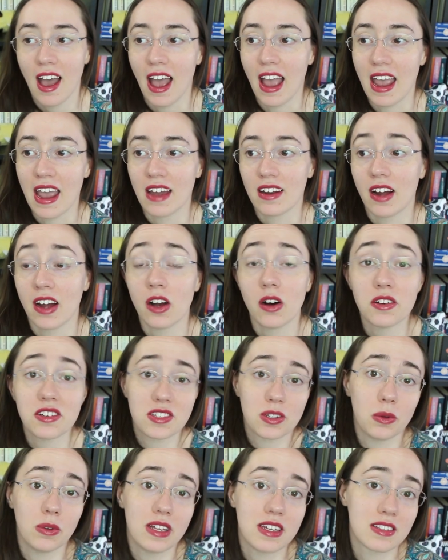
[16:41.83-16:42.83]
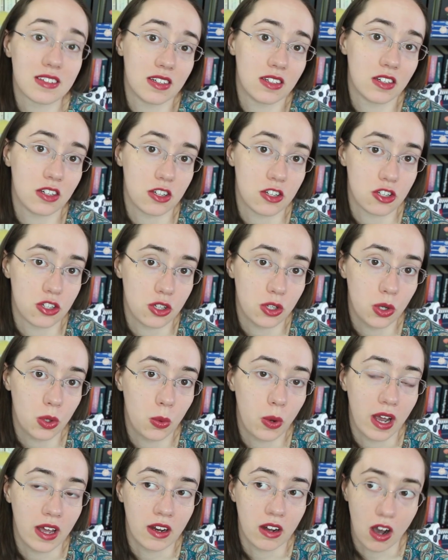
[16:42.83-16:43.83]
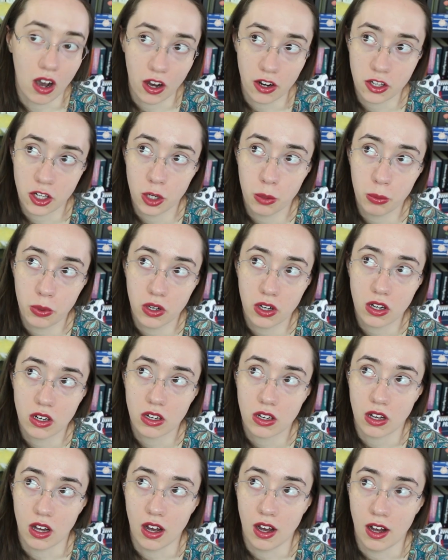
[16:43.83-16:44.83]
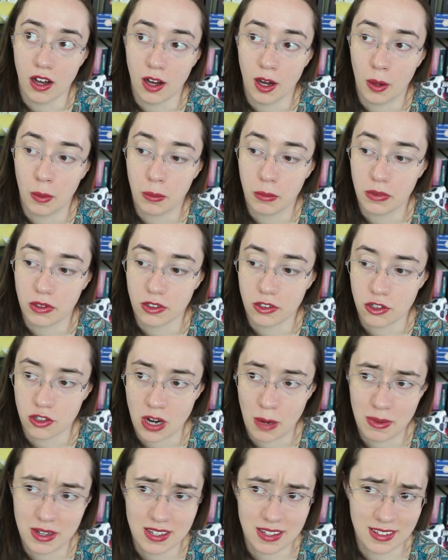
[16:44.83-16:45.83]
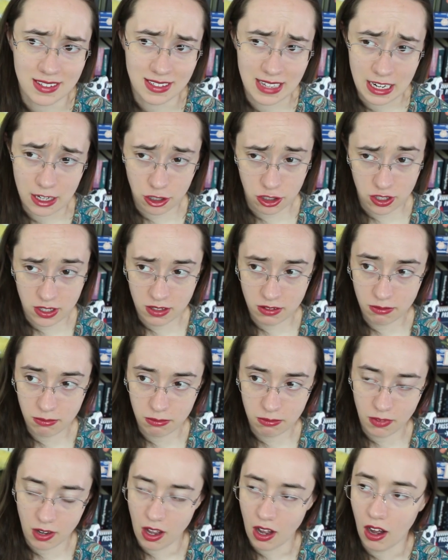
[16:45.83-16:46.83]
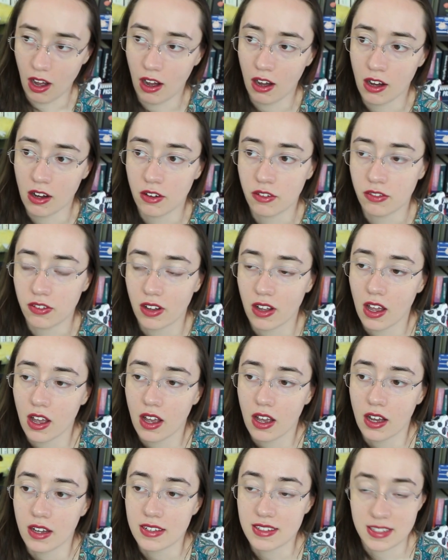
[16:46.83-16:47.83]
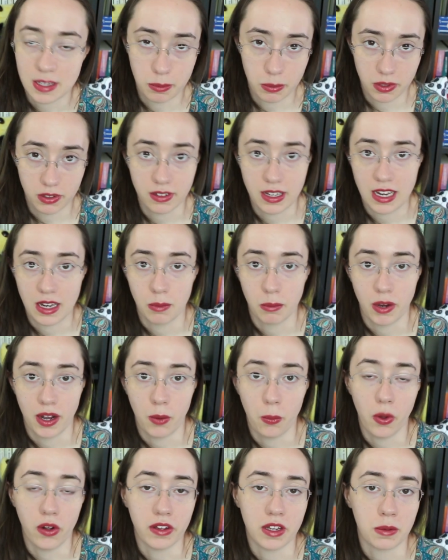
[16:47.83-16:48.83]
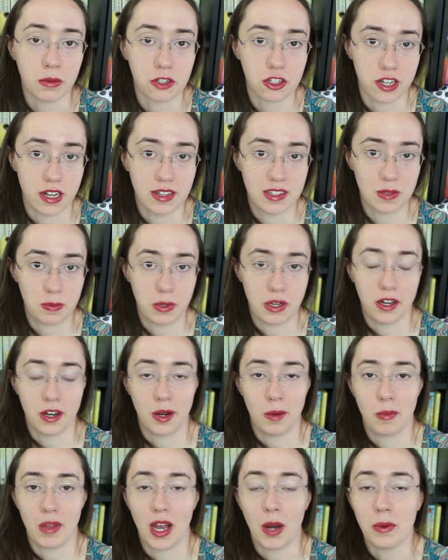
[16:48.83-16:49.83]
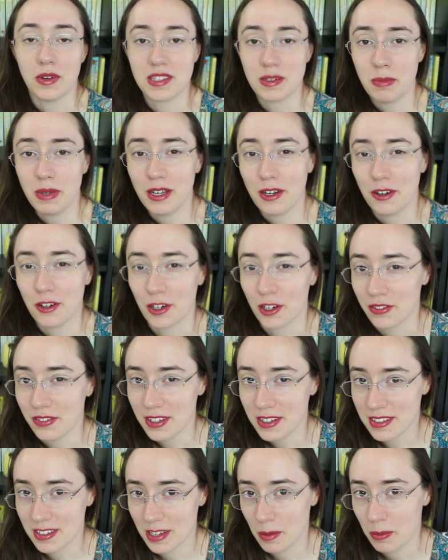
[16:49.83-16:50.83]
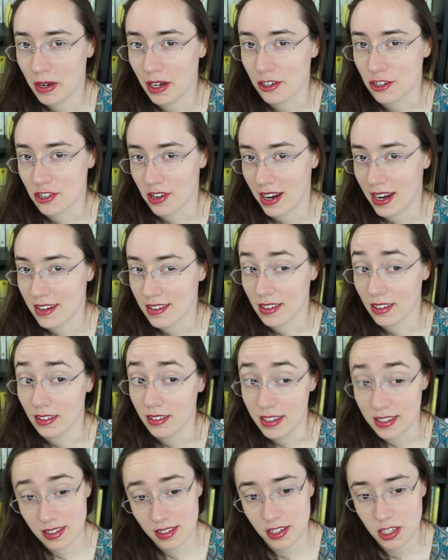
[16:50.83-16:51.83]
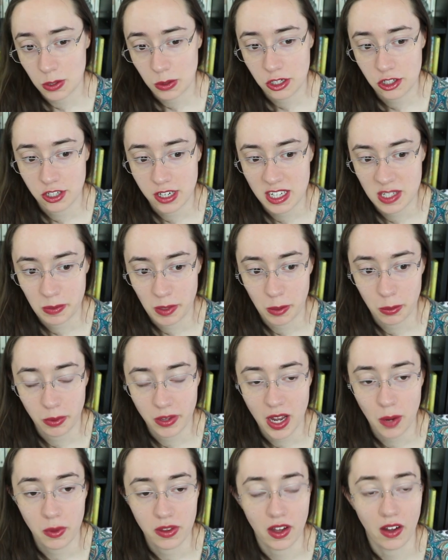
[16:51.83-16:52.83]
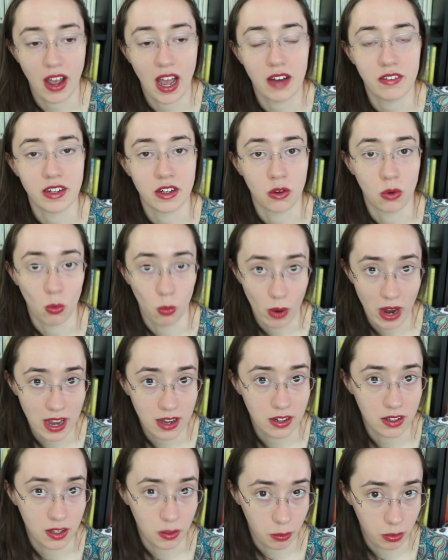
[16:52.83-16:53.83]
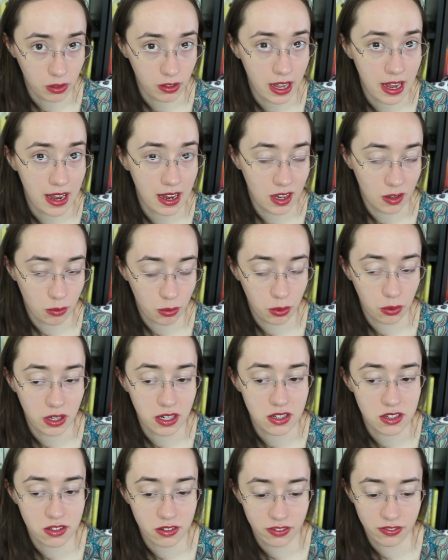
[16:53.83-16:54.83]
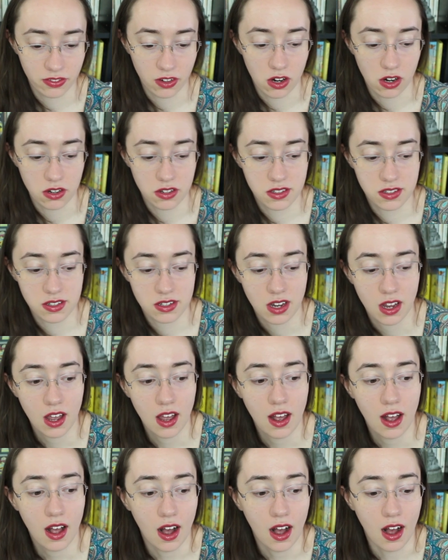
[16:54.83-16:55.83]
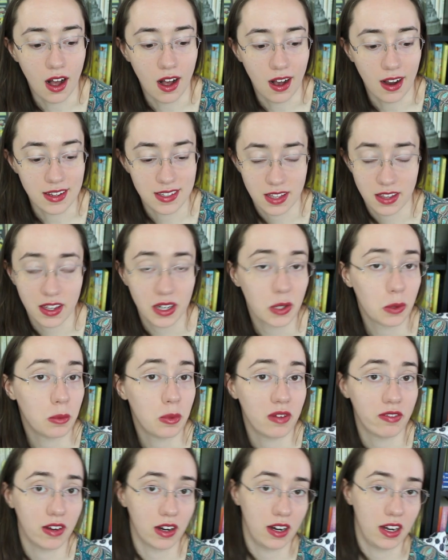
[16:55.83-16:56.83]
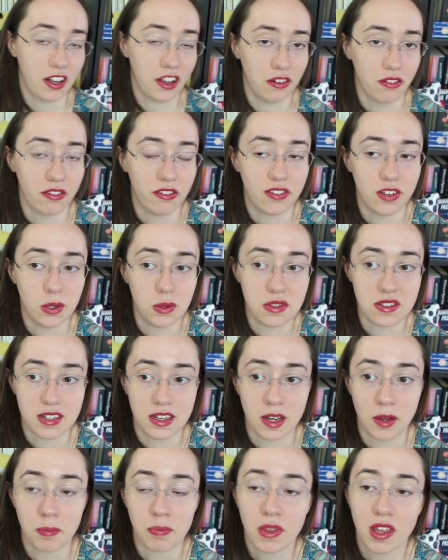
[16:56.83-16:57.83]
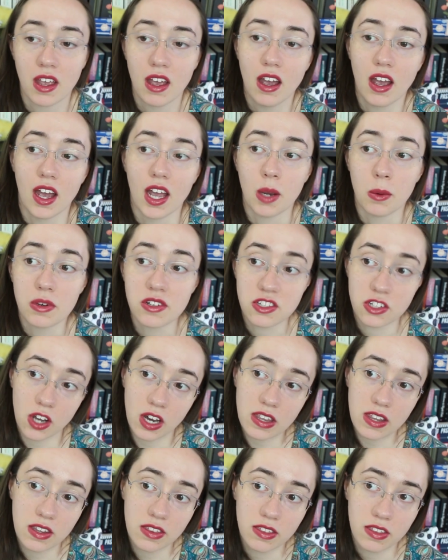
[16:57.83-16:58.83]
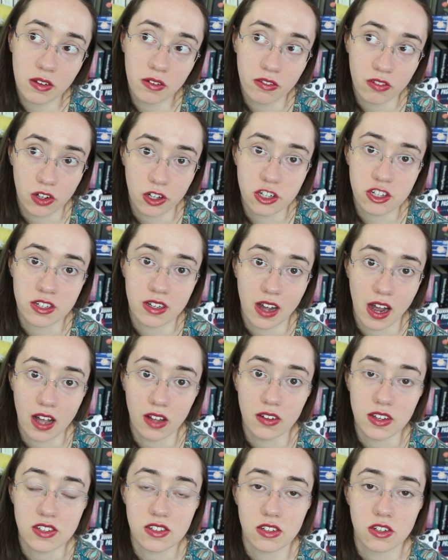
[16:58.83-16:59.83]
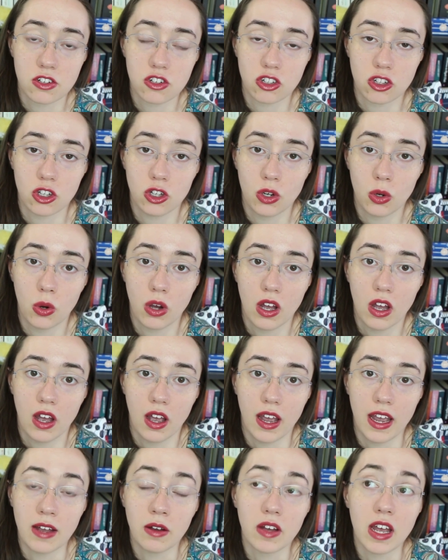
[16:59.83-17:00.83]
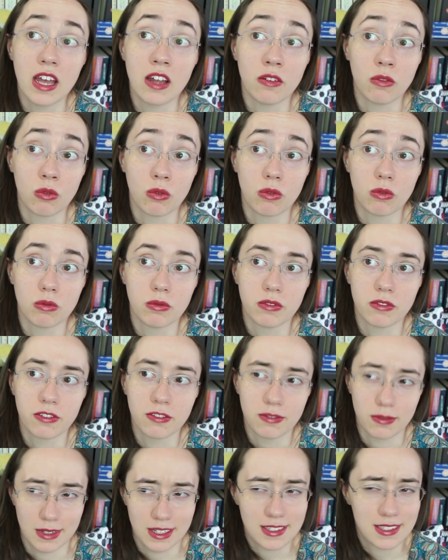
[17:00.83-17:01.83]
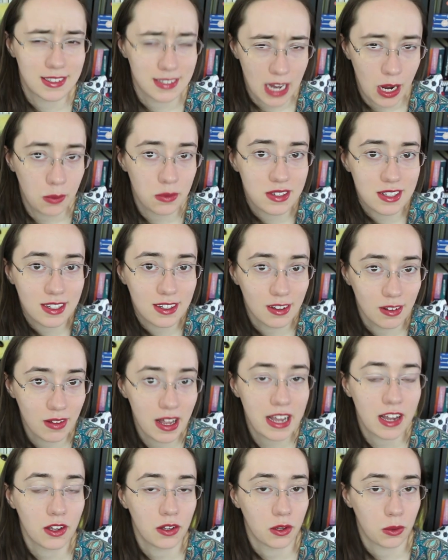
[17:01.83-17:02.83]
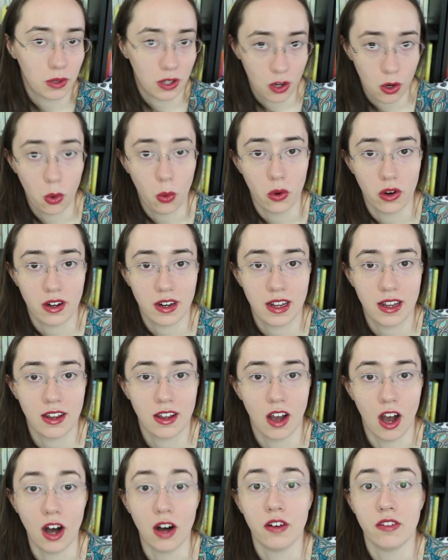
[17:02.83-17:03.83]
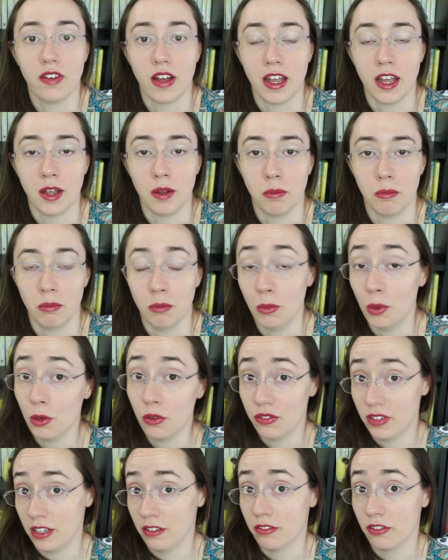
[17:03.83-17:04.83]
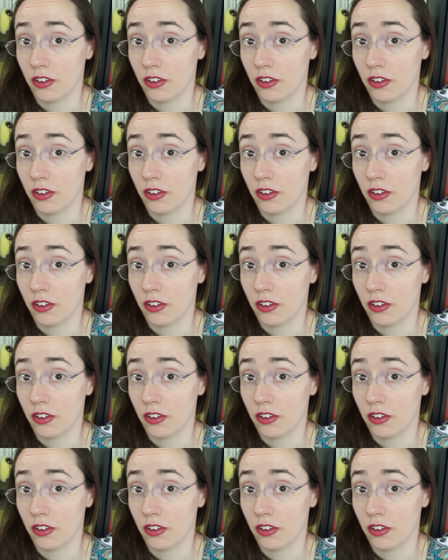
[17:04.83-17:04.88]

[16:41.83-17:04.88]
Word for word: And I also listened to an audiobook um, dramatization of Cymbeline by William Shakespeare. I was a bit nervous about trying to listen to a Shakespeare play without having read the play in print first because uh, I thought it would be very confusing. It was good that the version I listened to, it, it it sounded like the recording of a movie